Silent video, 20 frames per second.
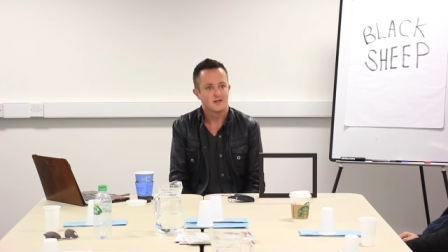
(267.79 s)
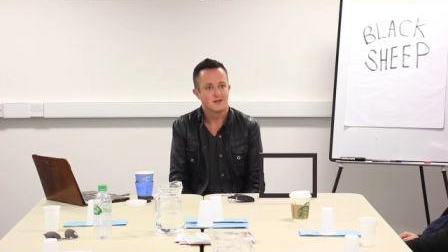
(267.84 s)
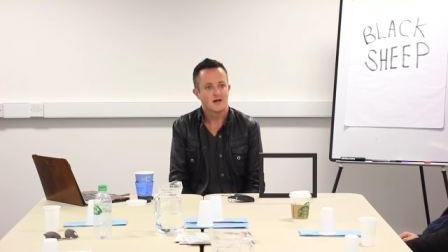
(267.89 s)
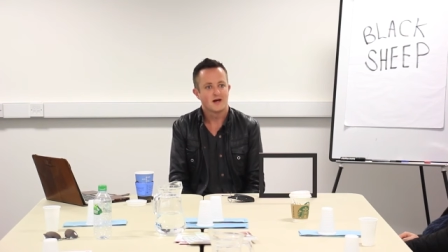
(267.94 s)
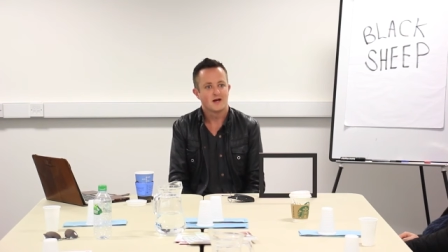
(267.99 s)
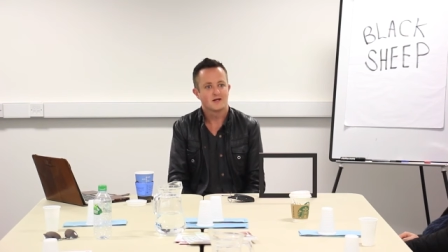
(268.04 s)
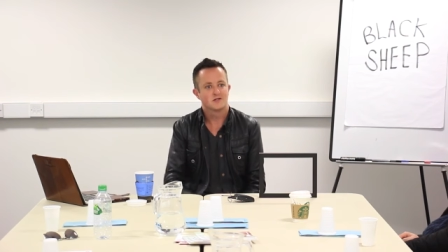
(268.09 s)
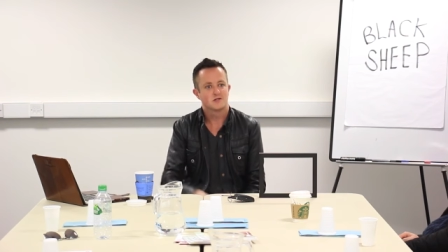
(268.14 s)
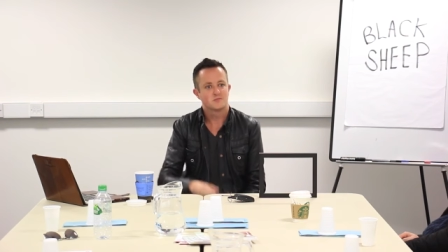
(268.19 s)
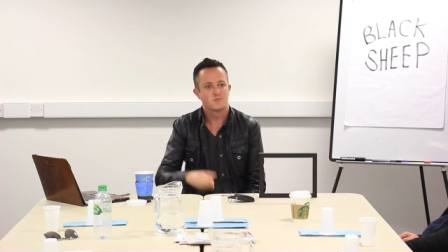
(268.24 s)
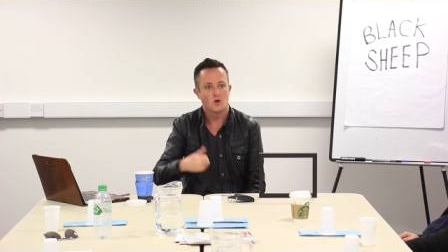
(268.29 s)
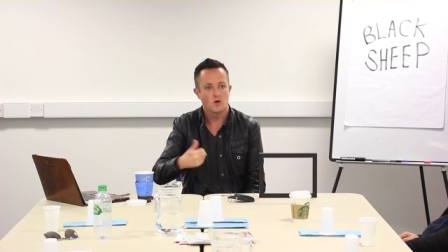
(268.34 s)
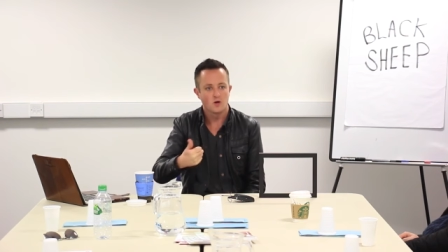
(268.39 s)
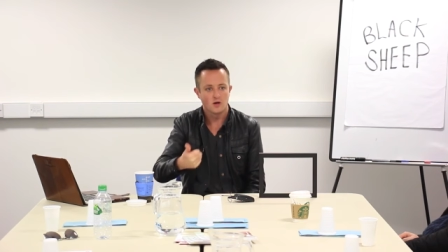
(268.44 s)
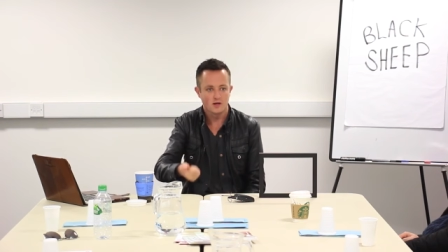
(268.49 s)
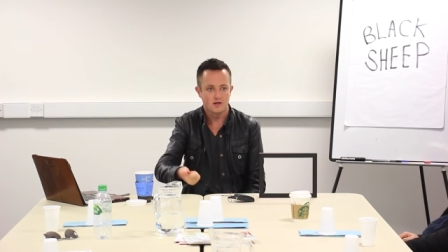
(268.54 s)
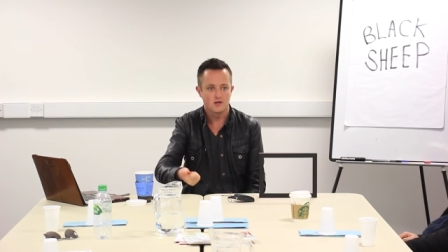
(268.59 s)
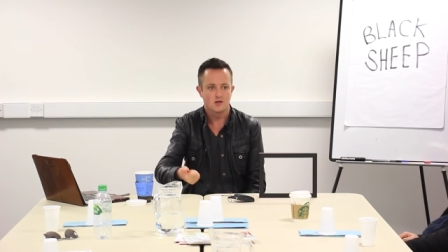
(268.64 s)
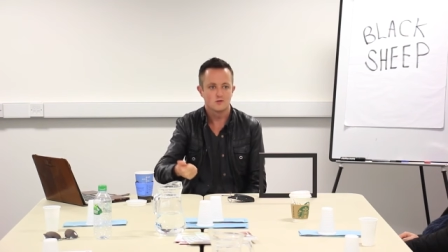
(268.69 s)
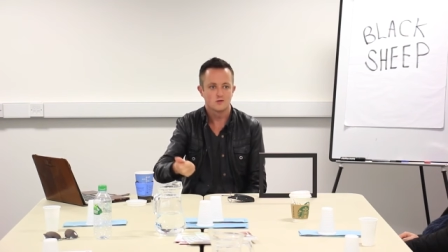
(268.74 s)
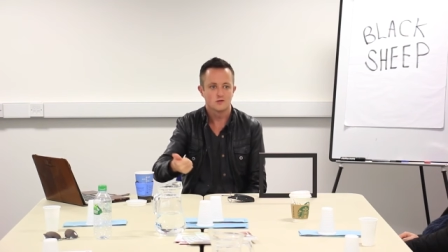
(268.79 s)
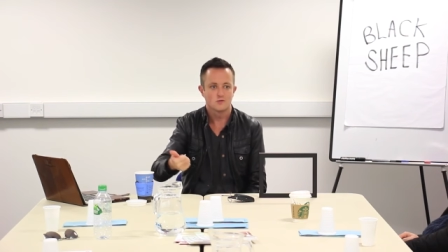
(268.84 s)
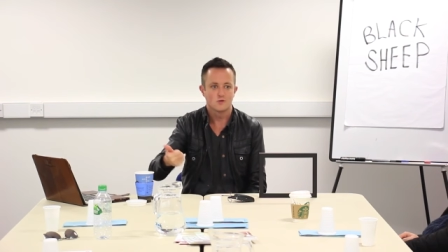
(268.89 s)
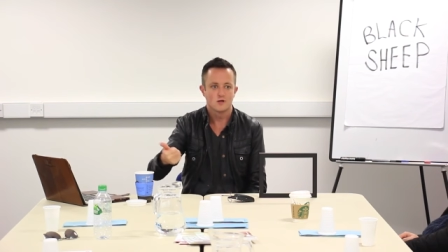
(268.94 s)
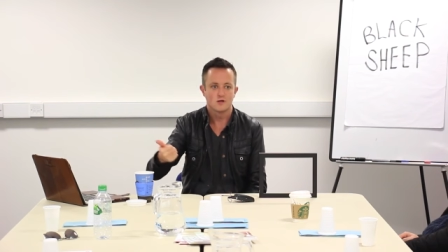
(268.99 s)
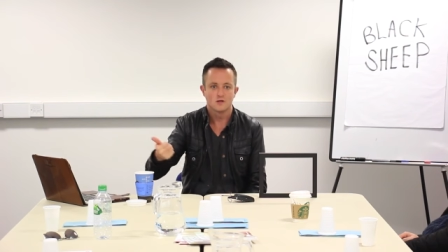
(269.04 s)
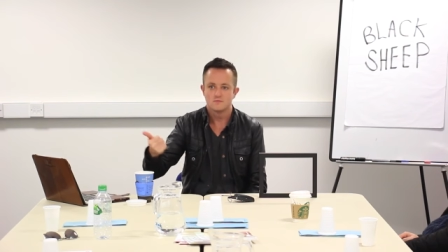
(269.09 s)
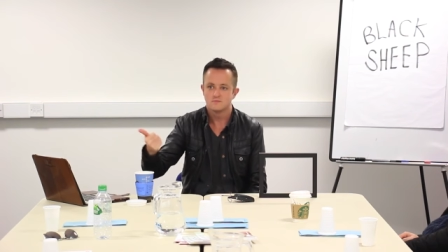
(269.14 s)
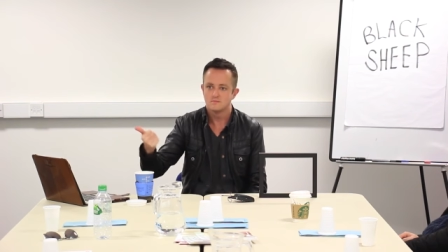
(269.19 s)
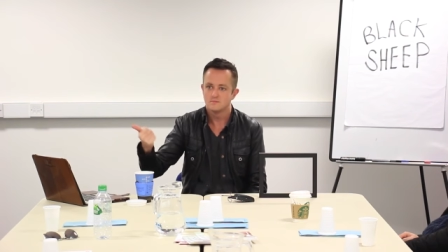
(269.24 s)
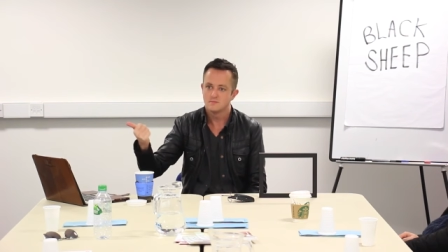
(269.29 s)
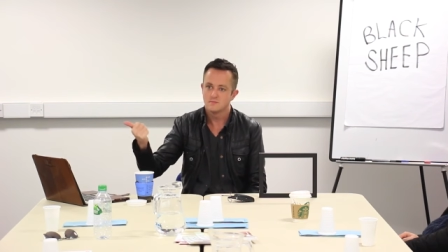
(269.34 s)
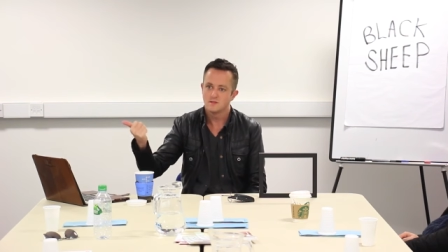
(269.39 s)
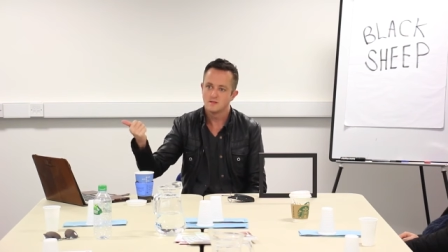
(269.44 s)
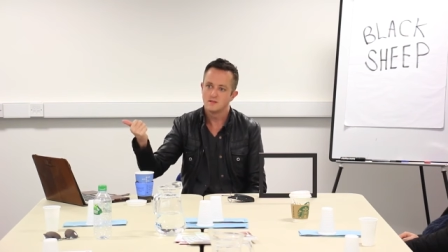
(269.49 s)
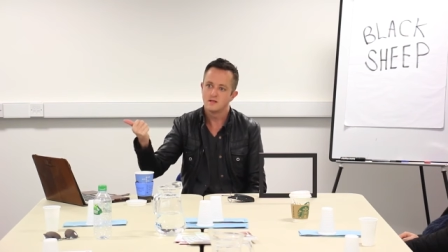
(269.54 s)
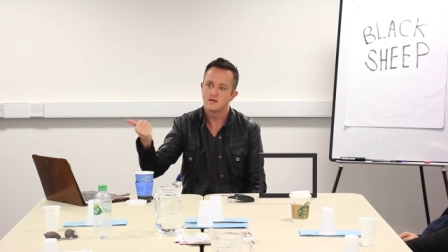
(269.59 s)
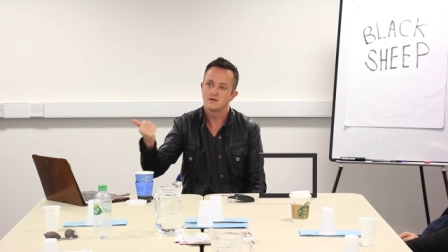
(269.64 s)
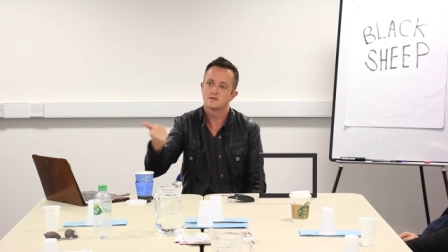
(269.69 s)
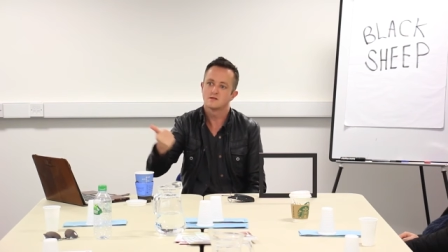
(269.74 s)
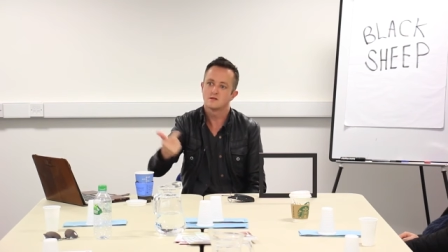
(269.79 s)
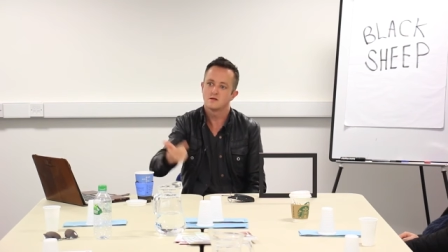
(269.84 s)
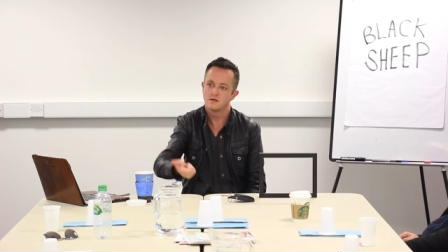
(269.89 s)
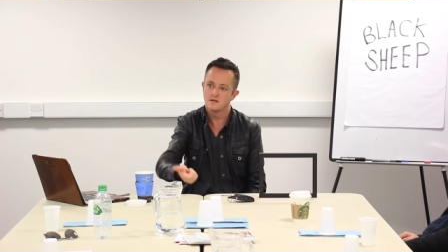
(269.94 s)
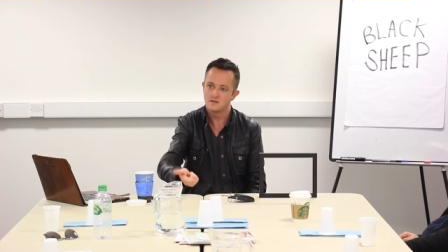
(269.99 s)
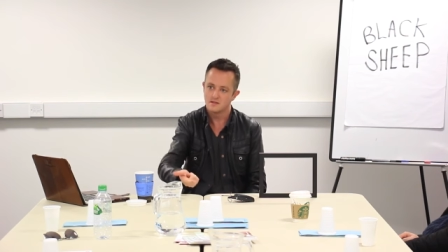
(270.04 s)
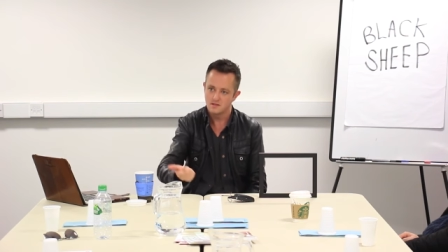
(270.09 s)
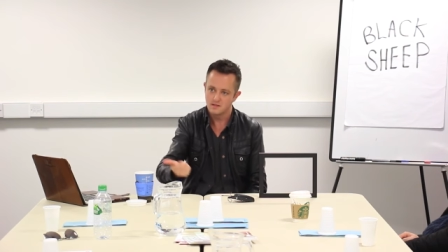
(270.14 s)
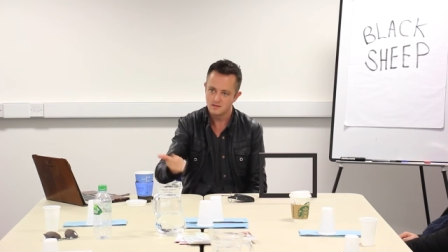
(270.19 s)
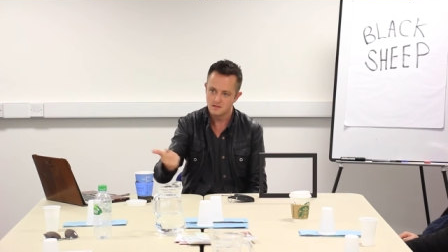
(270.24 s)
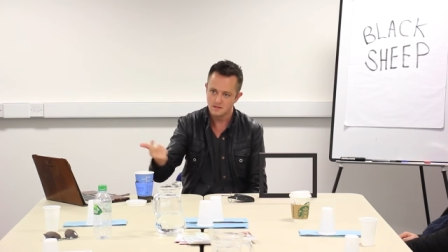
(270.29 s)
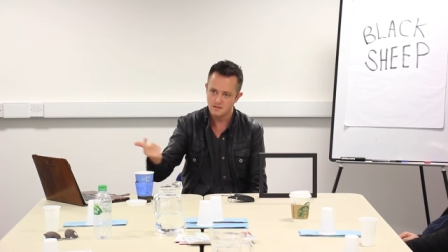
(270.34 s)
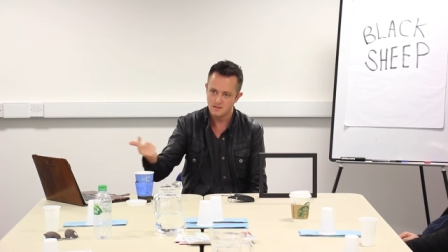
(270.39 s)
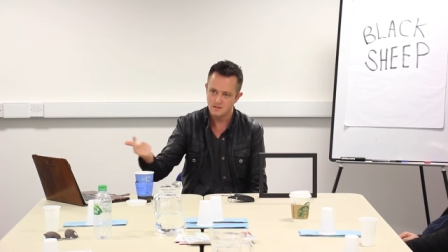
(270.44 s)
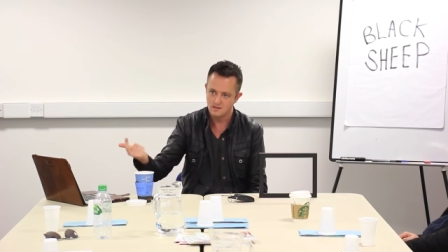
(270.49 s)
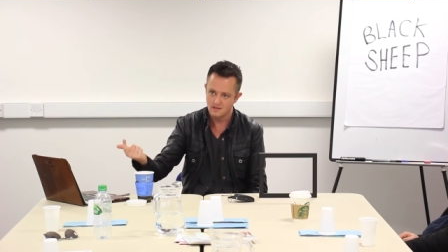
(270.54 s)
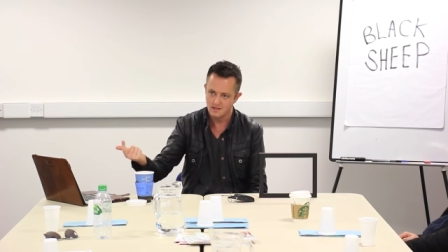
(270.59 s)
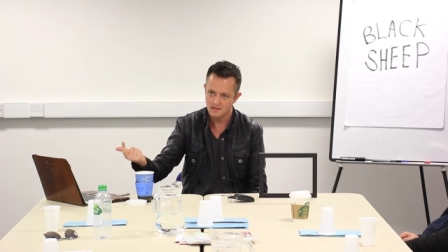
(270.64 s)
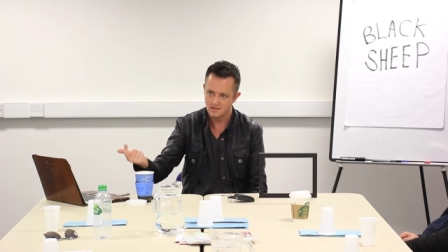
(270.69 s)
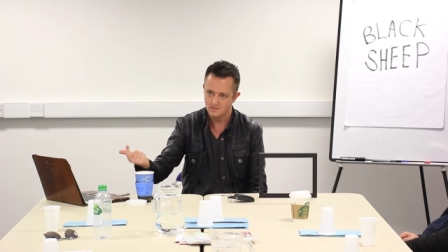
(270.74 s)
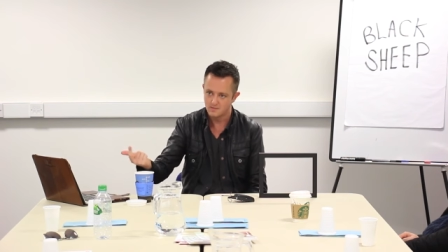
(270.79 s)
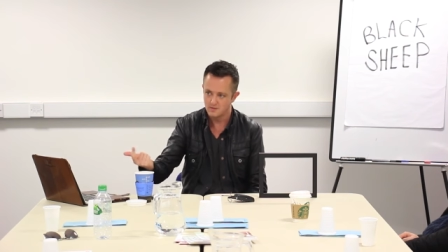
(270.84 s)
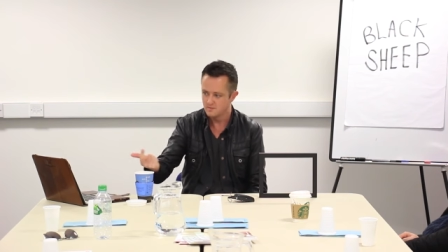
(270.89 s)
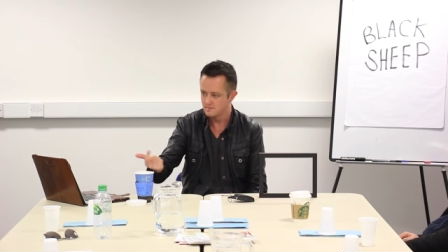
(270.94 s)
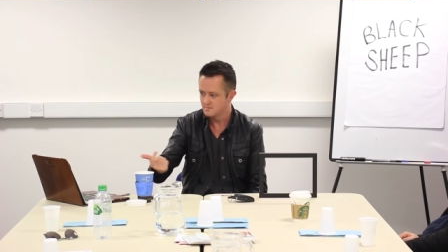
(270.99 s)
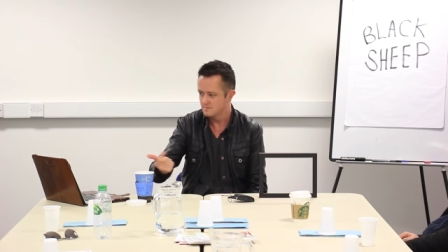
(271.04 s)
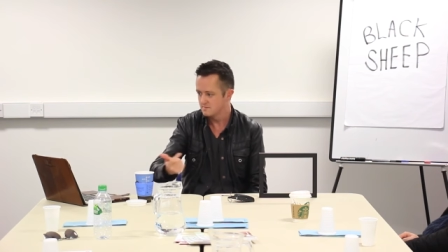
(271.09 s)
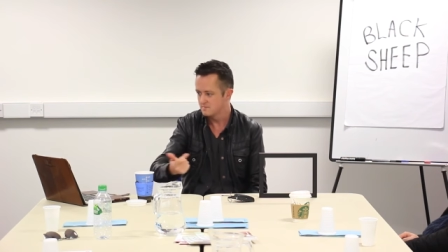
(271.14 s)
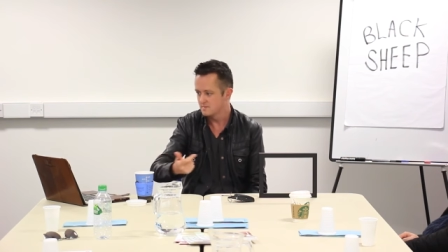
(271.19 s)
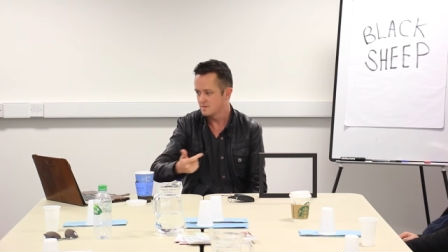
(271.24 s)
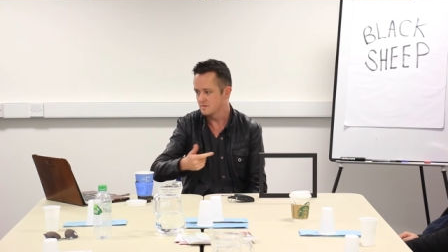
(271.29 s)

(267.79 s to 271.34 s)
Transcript: And that spotlight goes away and the anxiety is understandable.